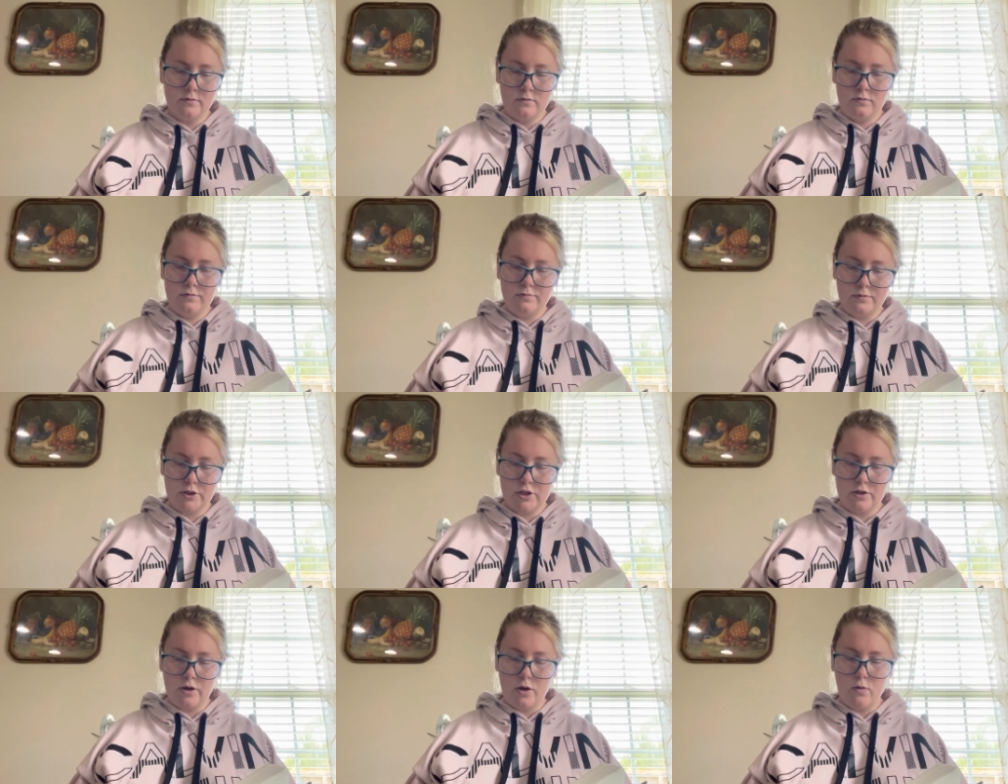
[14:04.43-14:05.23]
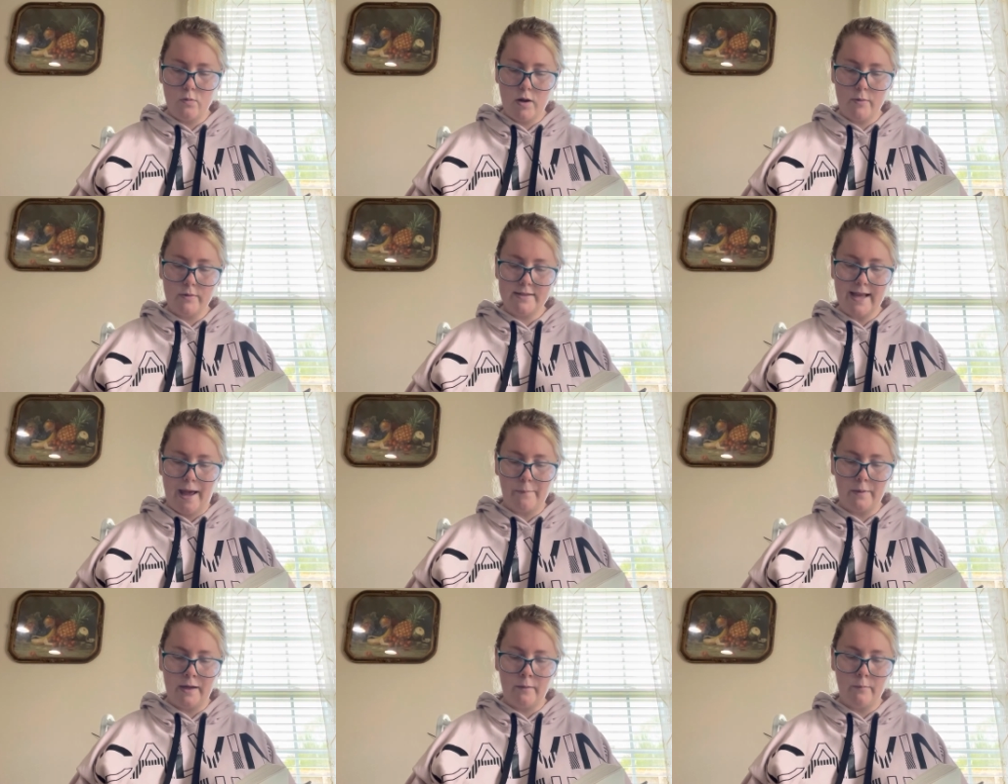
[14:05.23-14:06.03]
to know what was
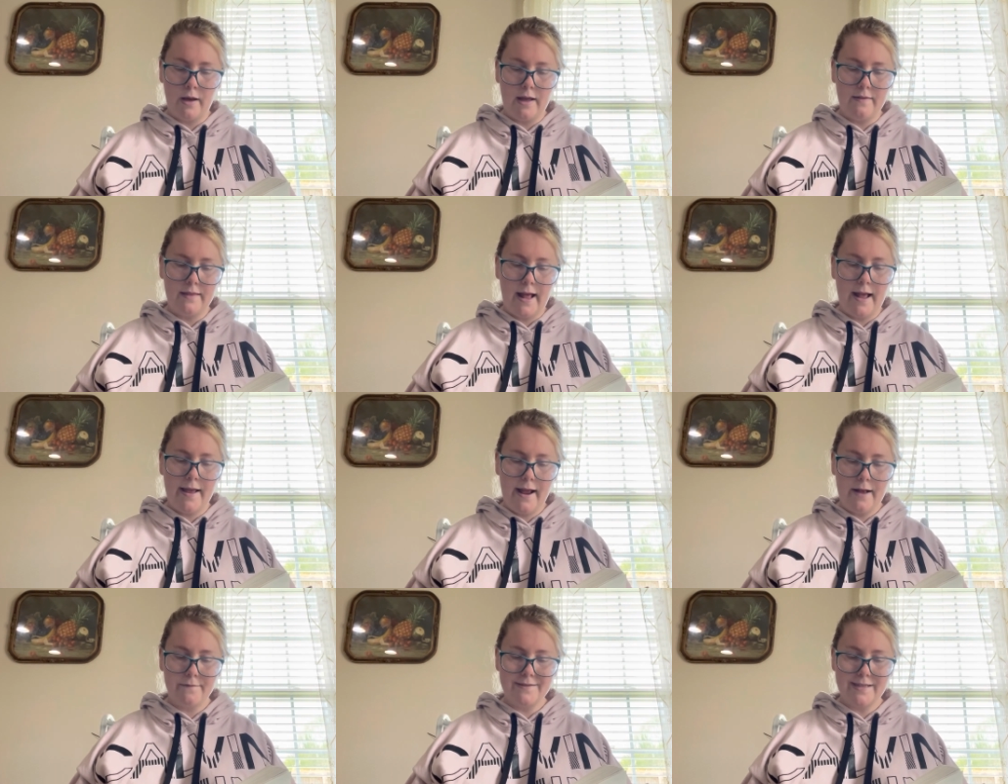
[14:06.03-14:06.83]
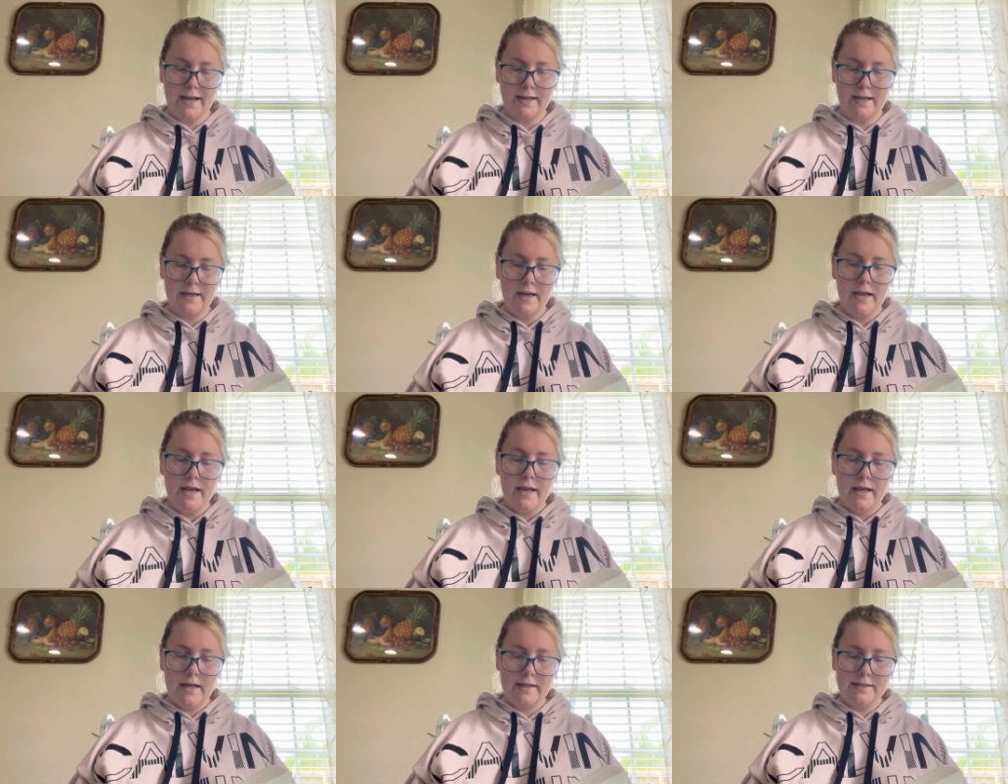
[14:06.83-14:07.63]
happening, but in that half second,
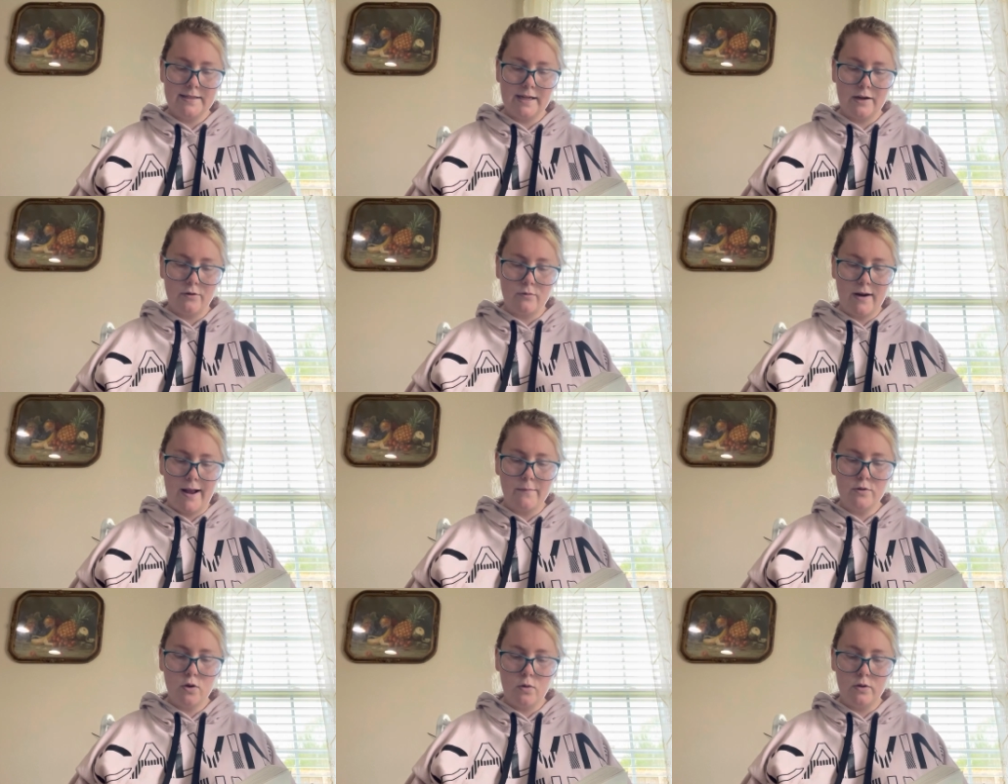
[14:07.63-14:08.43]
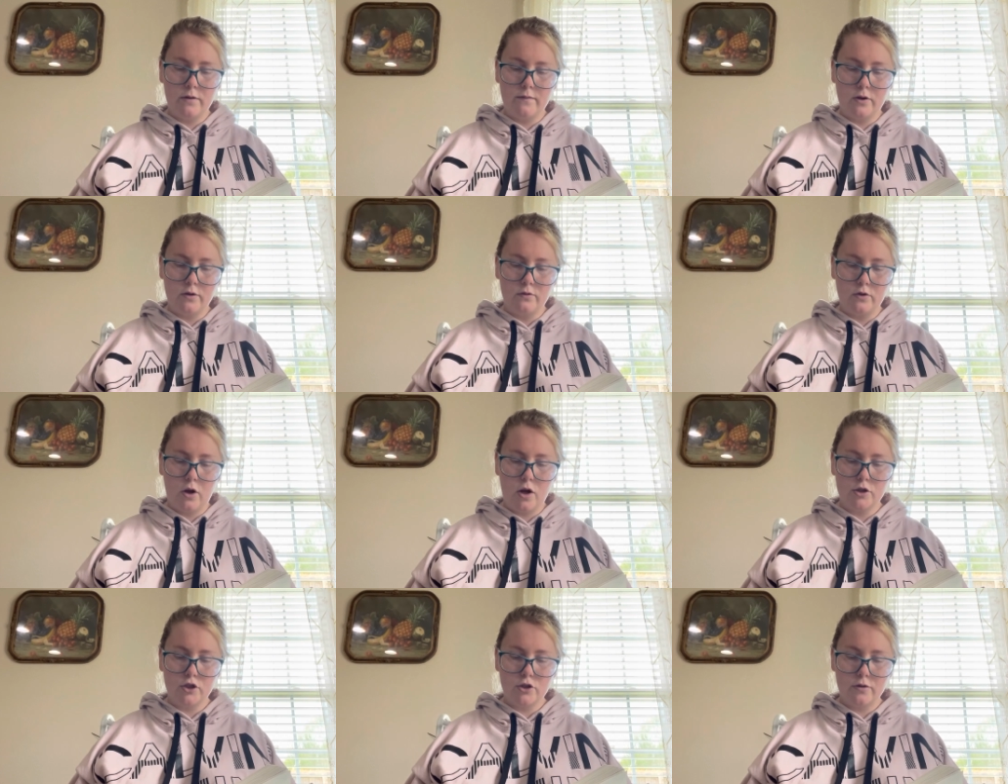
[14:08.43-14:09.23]
instinct grabbed hold of her and
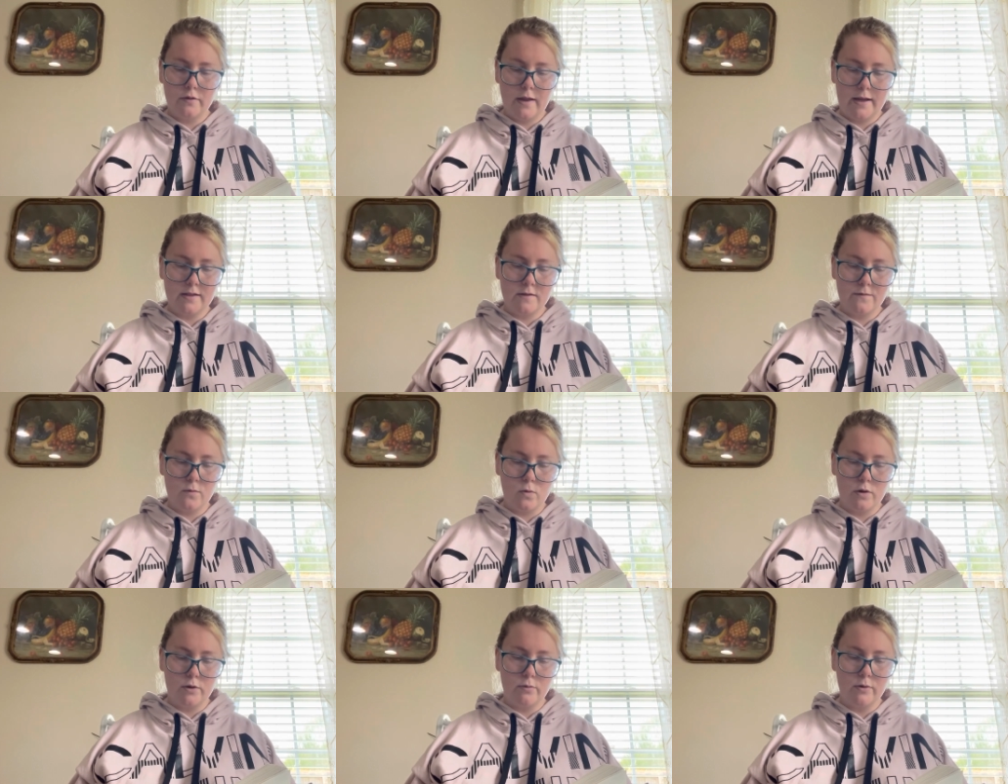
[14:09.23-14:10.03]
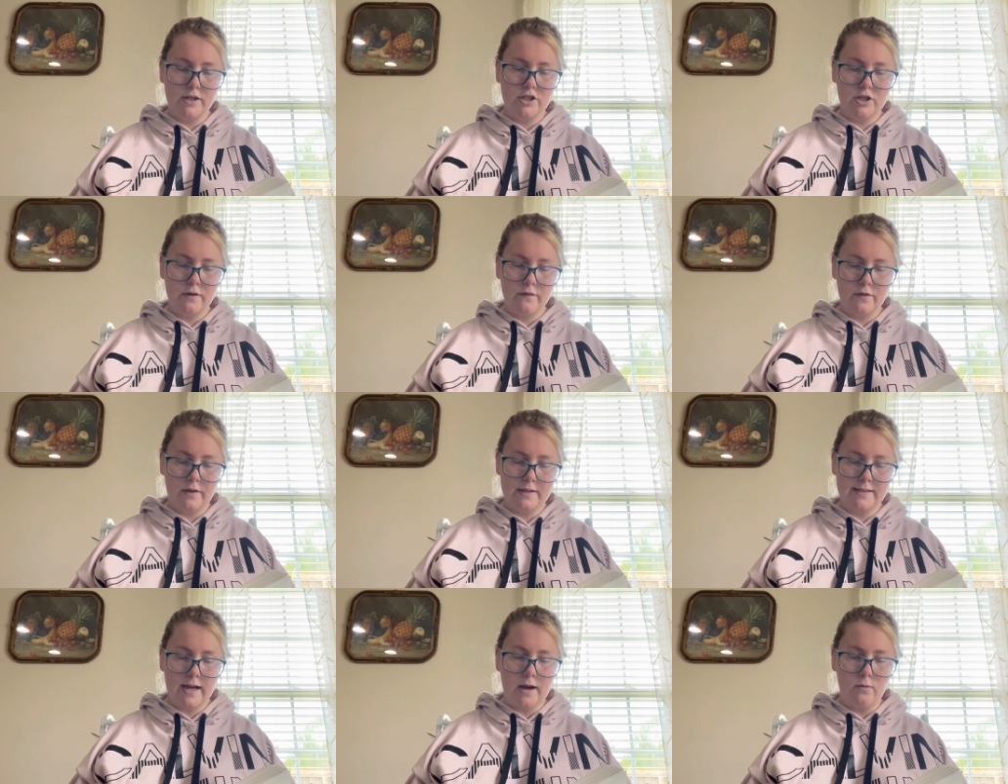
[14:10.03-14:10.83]
launched her legs forward, reaching for the
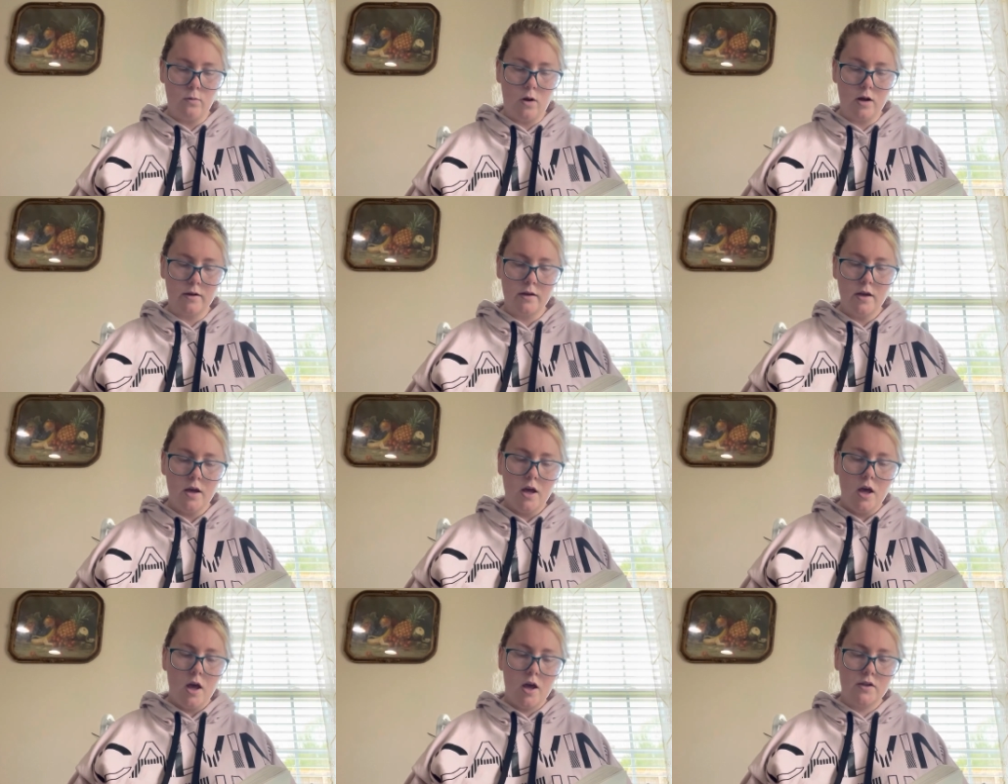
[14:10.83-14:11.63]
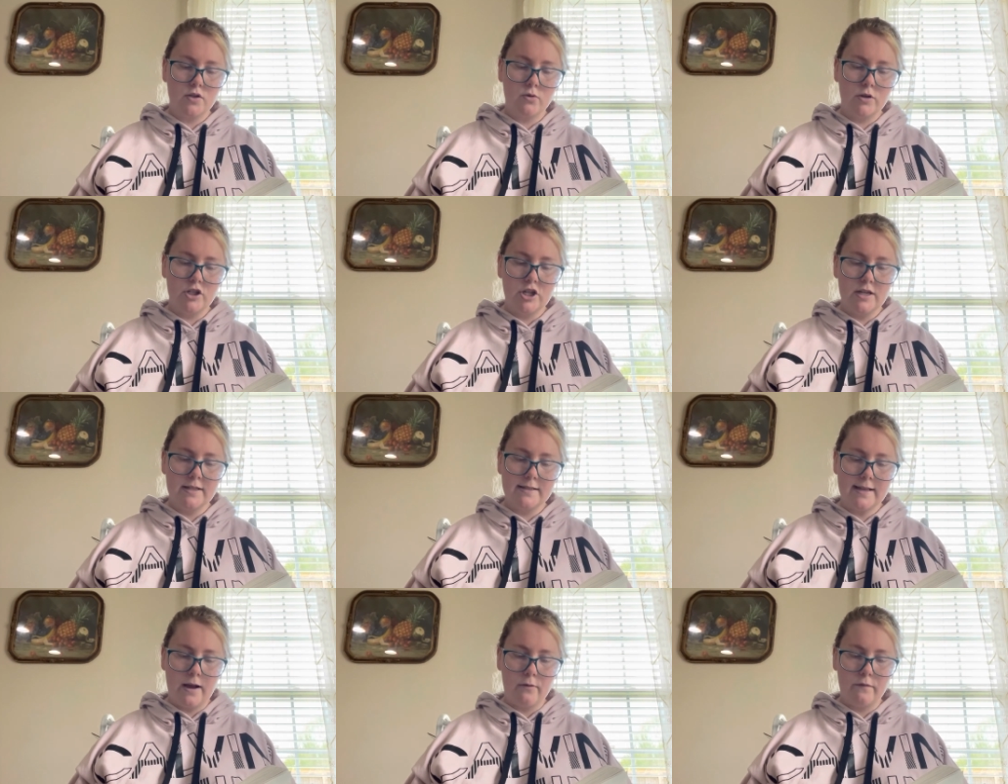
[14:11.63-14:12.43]
sidewalk. A screeching
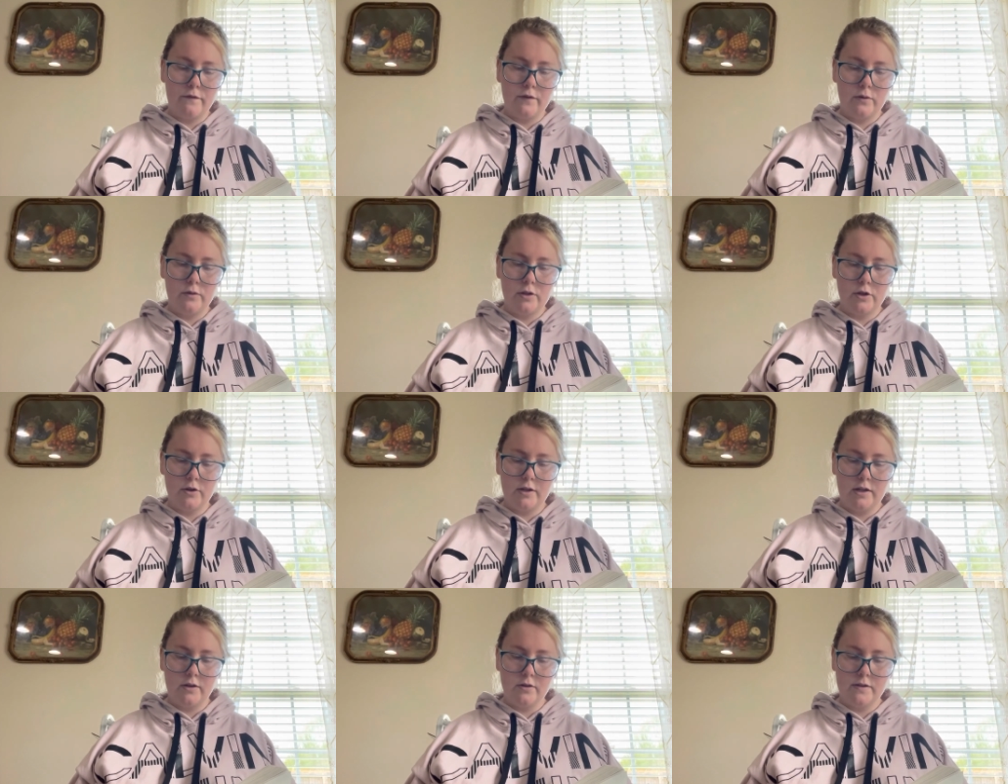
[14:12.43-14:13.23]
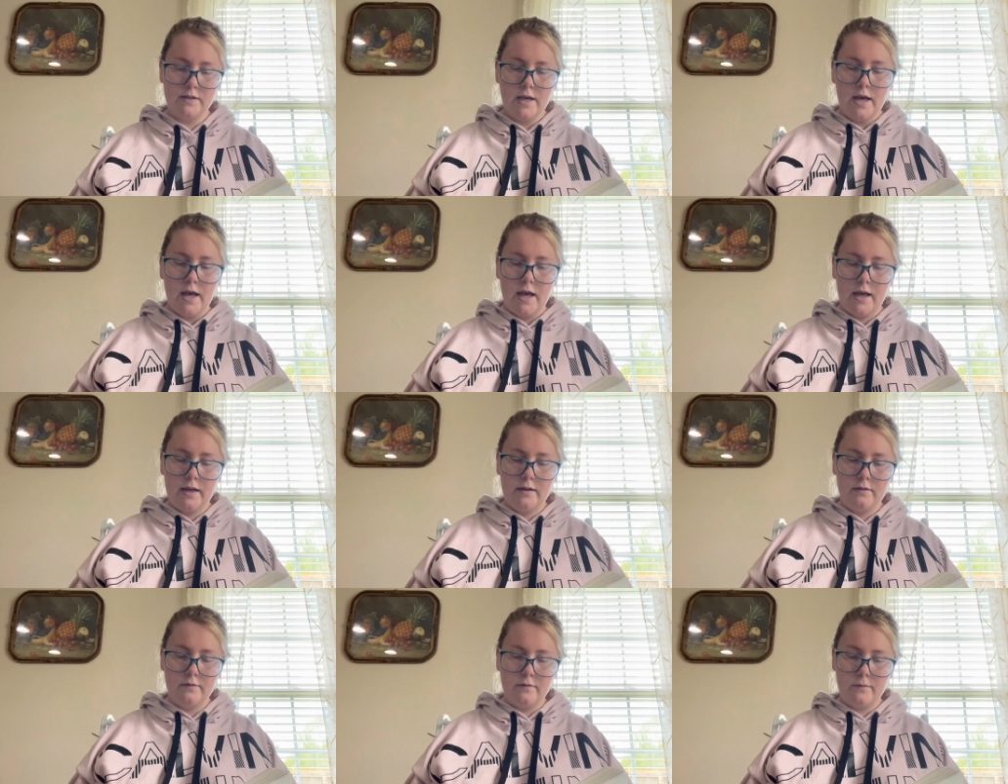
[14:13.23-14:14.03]
sound filled her ears
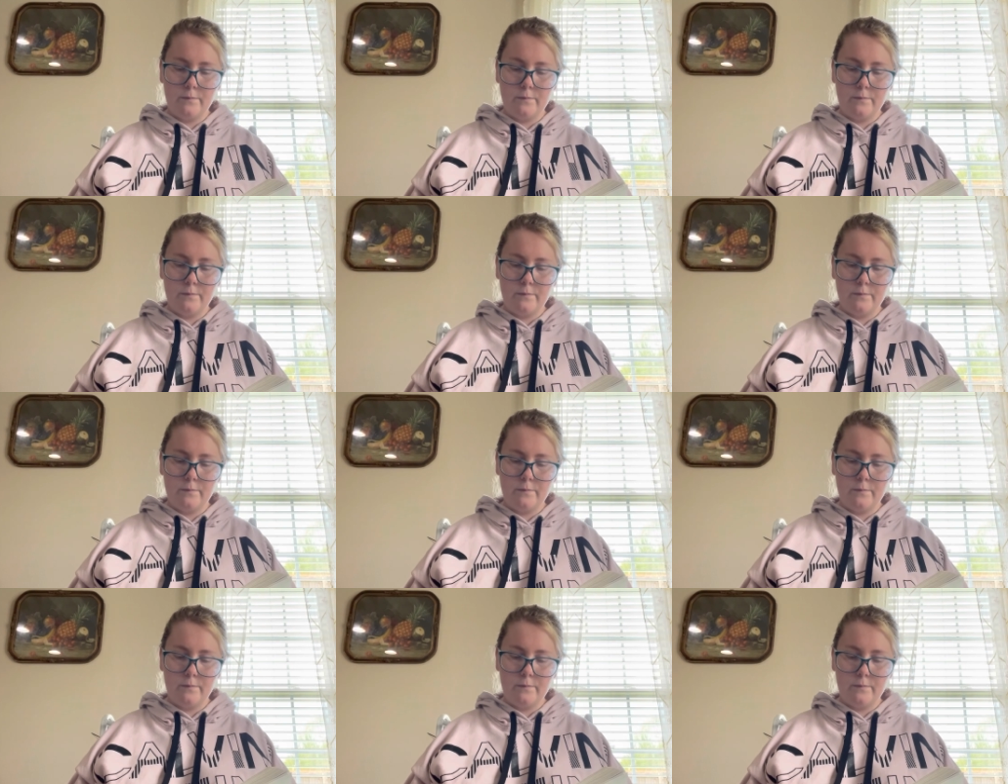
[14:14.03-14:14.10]
and